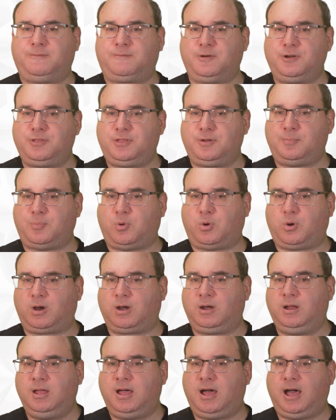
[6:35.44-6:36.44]

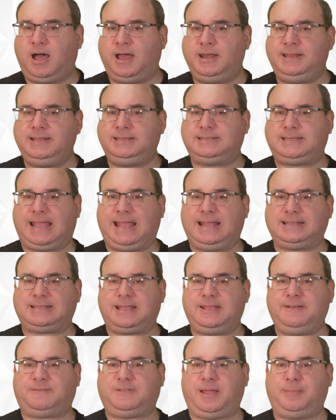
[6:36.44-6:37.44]
Furthermore, honey's
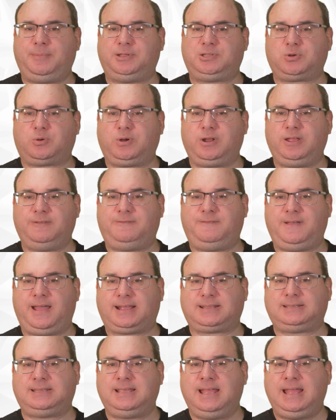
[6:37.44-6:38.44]
anti inflammatory
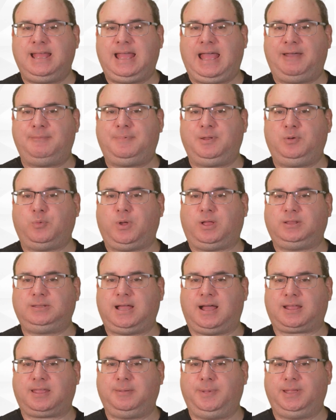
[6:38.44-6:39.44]
effects have been well
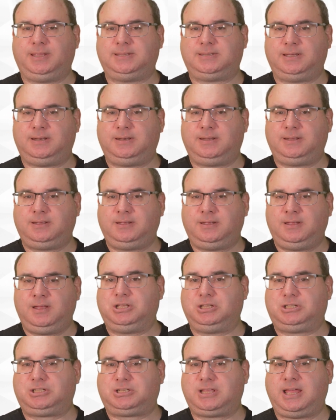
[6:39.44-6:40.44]
documented.
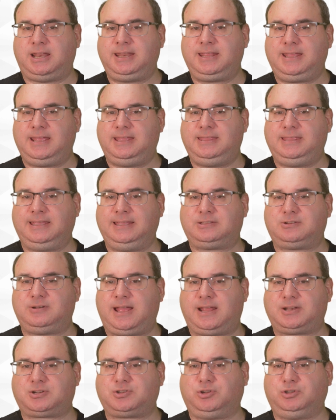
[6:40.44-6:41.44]
The study in the
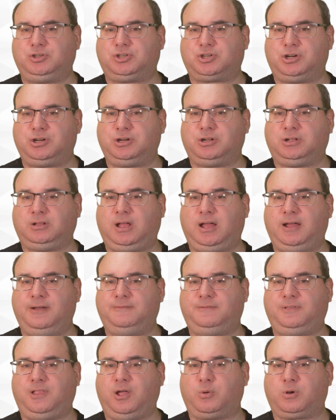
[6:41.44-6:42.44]
International Journal
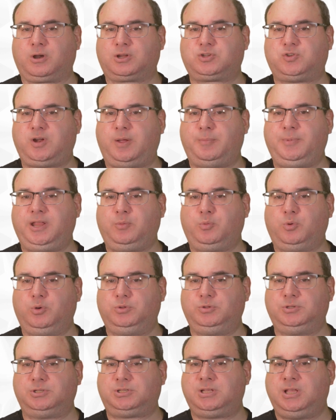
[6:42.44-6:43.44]
of Lower Extremity
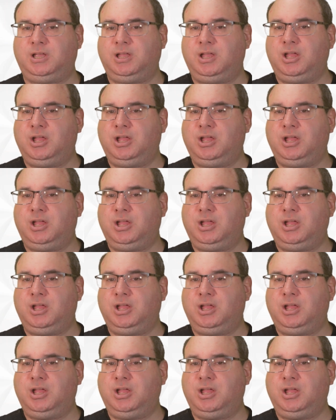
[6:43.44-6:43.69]
Wounds